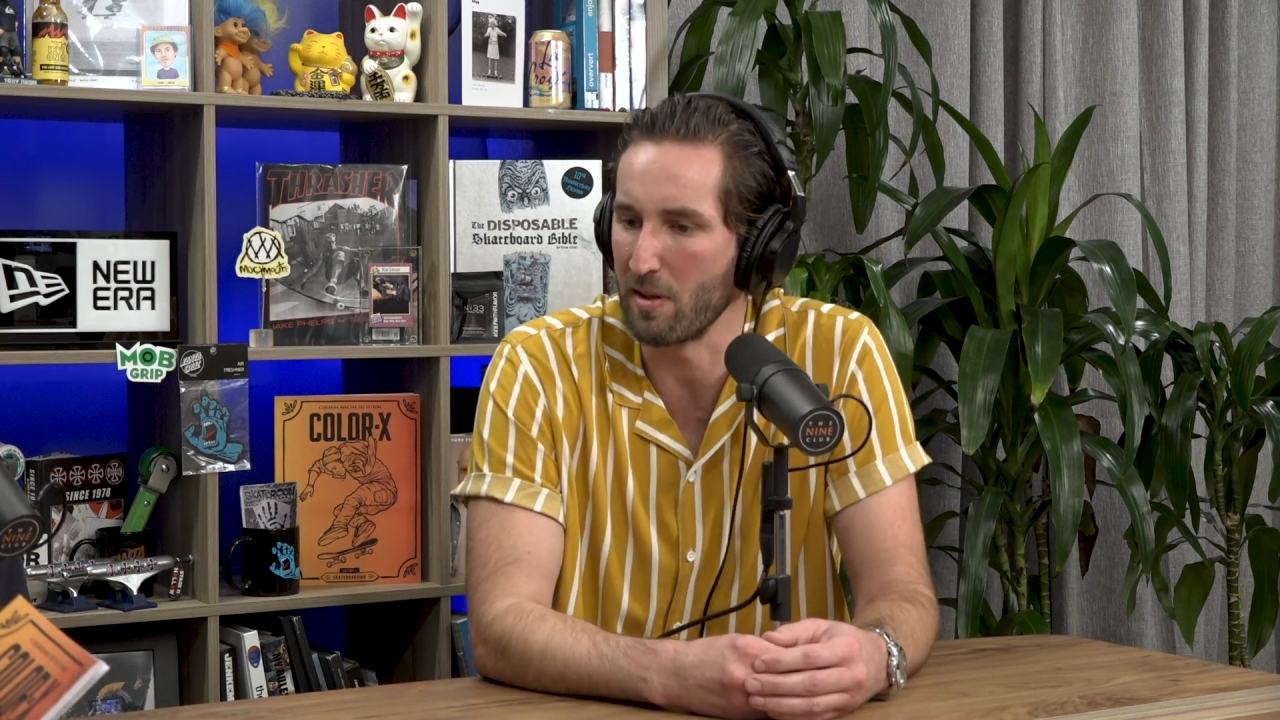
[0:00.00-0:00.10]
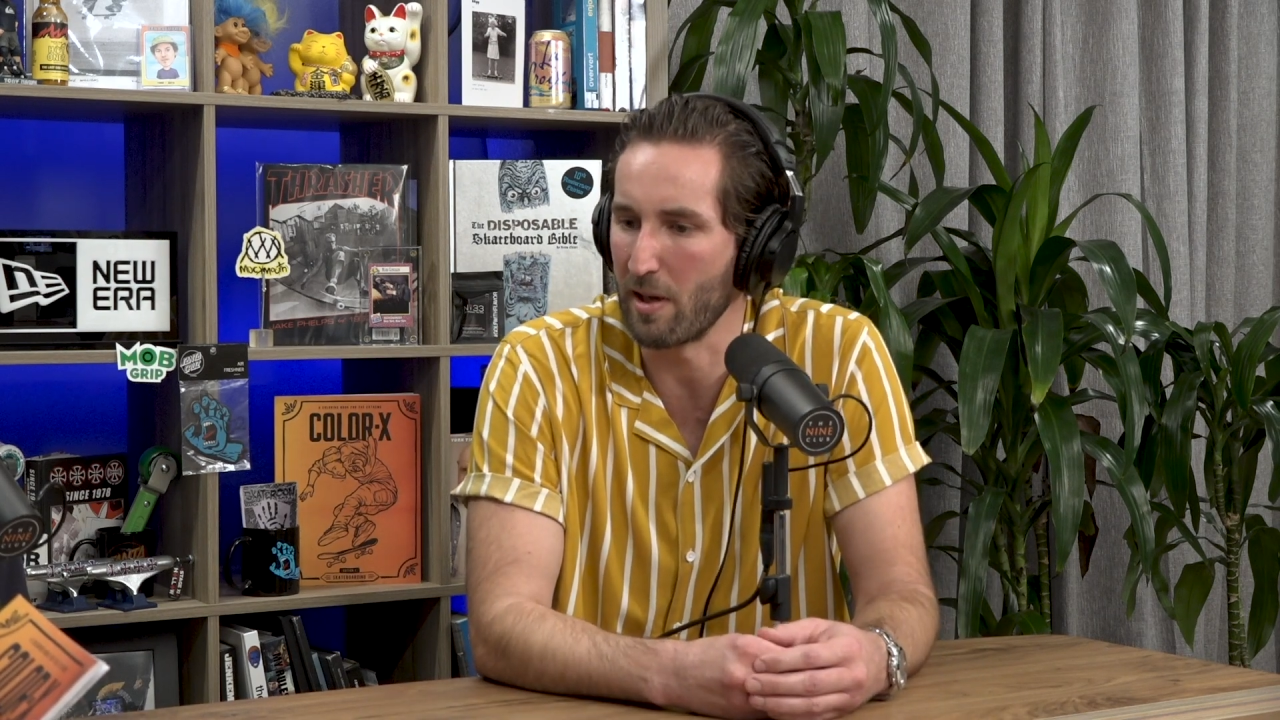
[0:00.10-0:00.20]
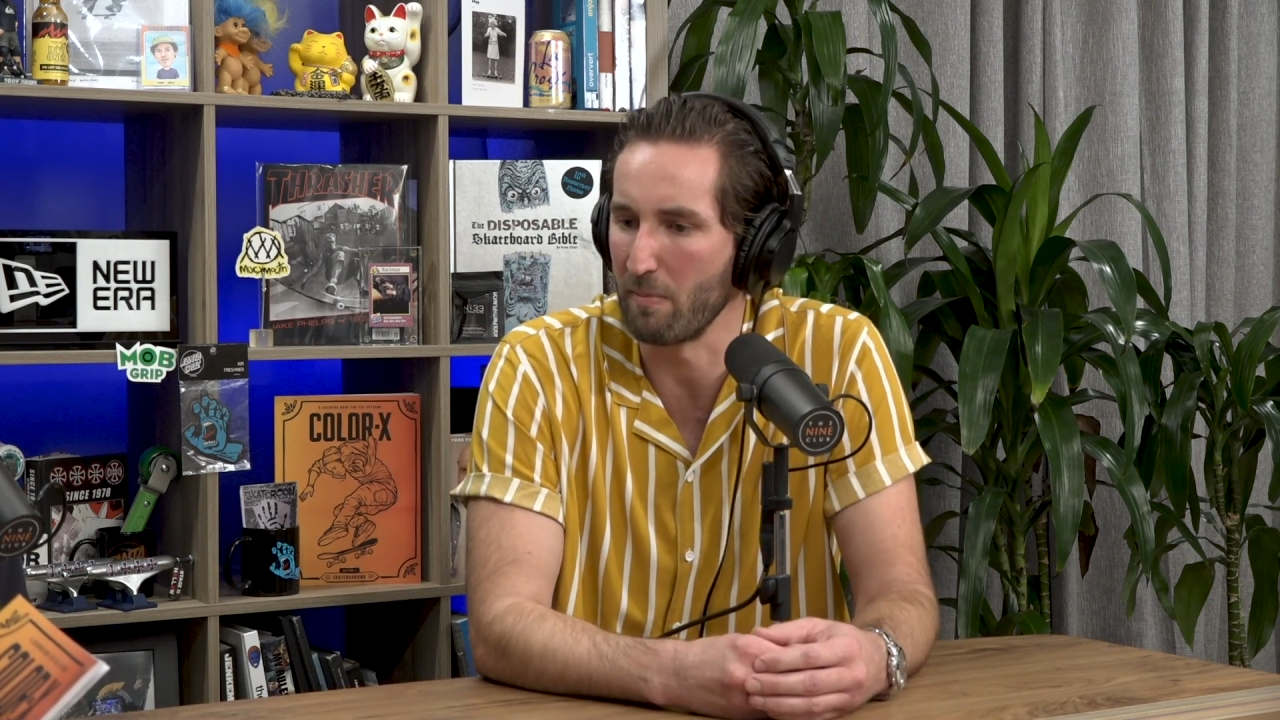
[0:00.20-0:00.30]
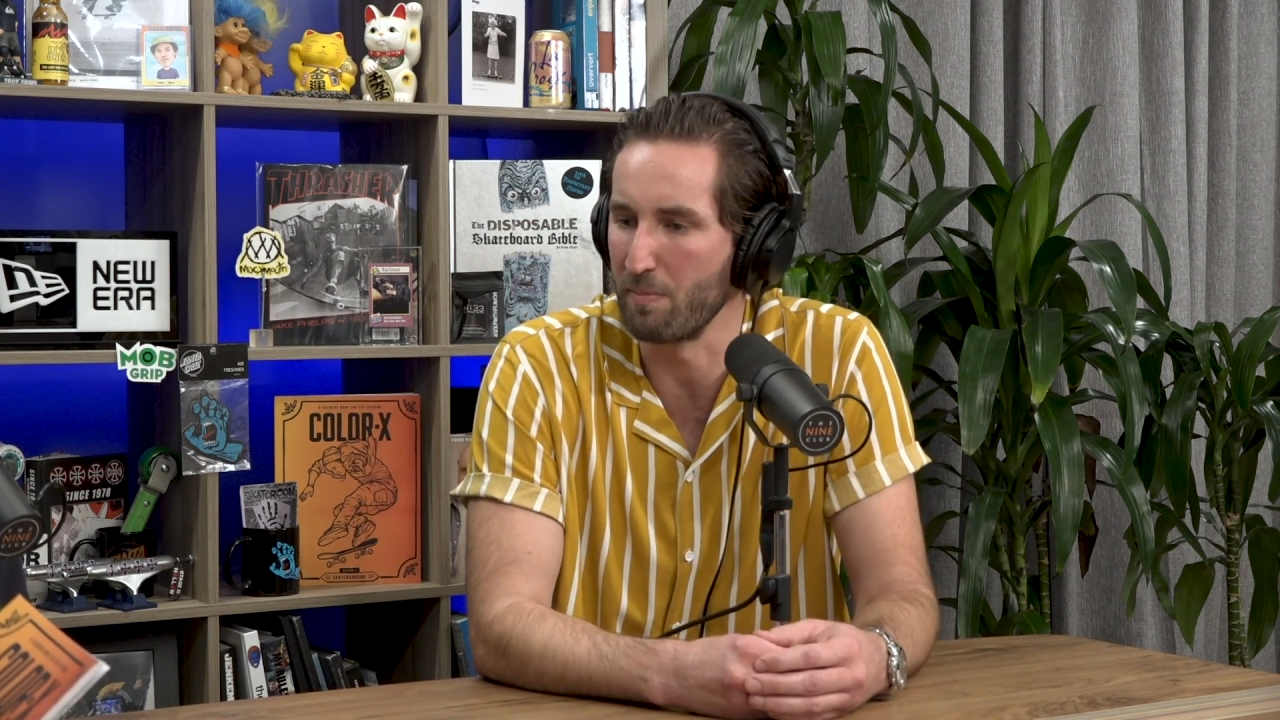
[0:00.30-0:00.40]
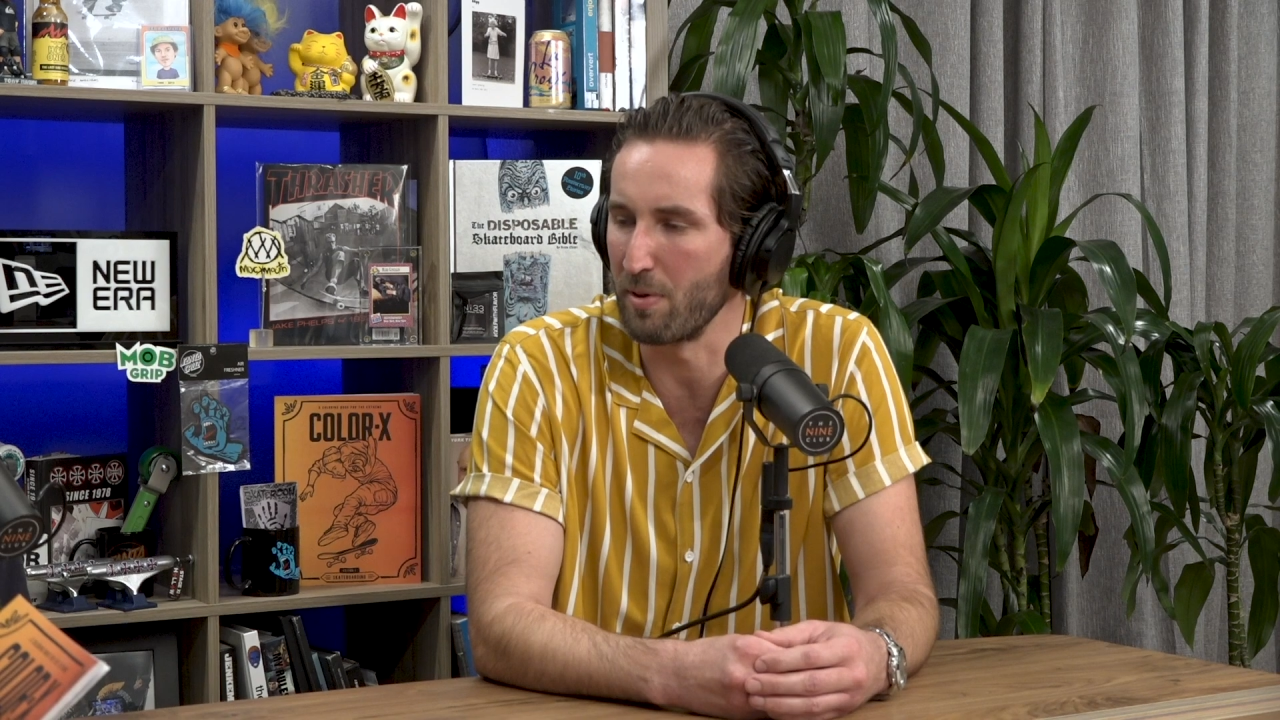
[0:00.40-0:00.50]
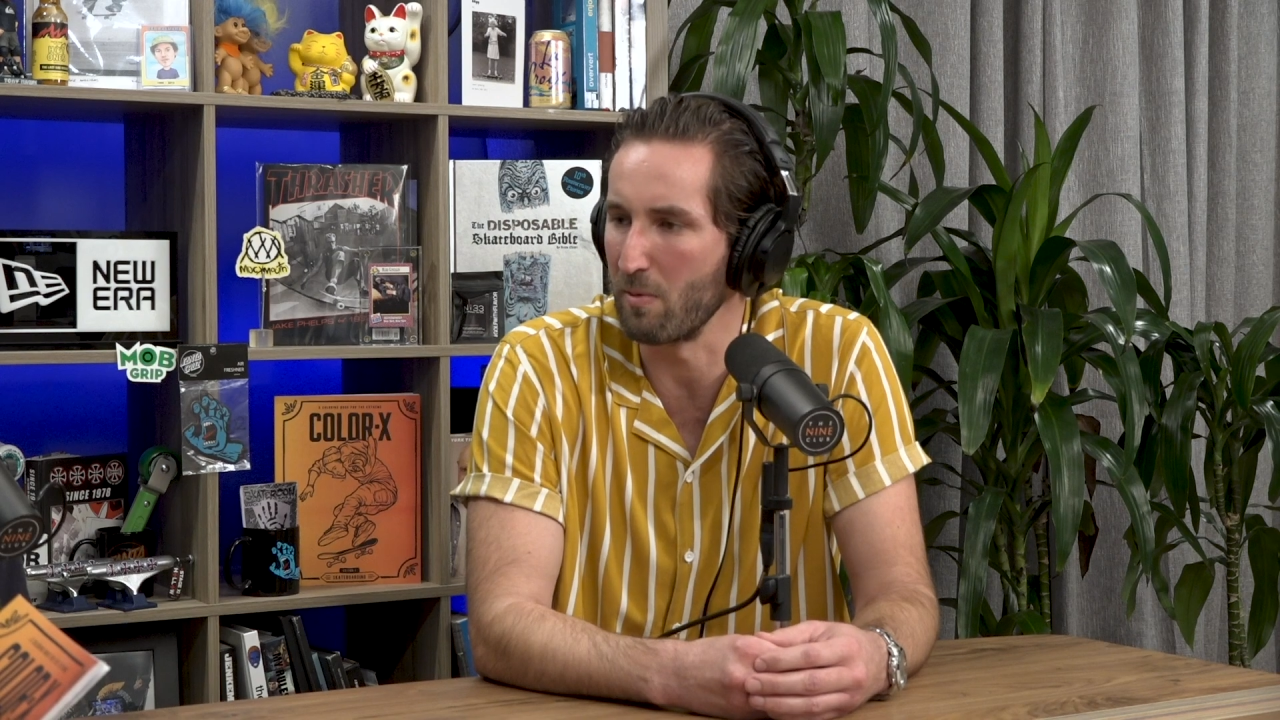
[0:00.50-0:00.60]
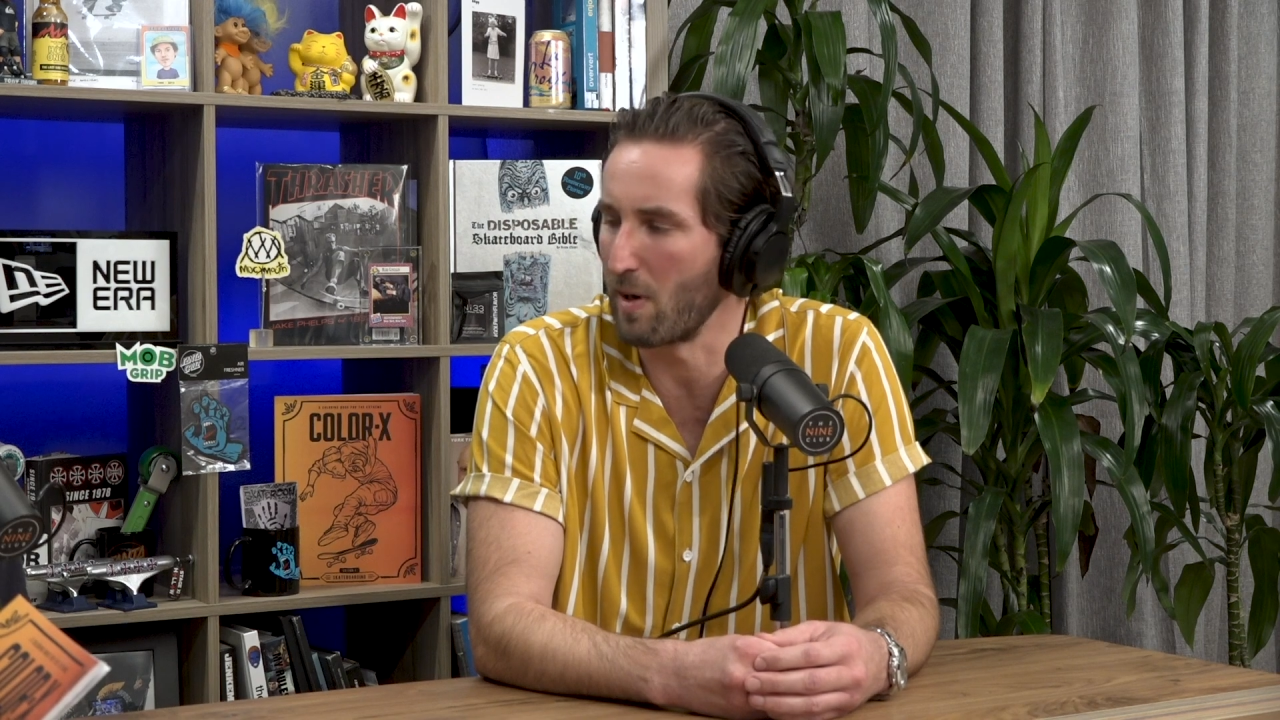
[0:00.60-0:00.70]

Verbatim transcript: a lot of pro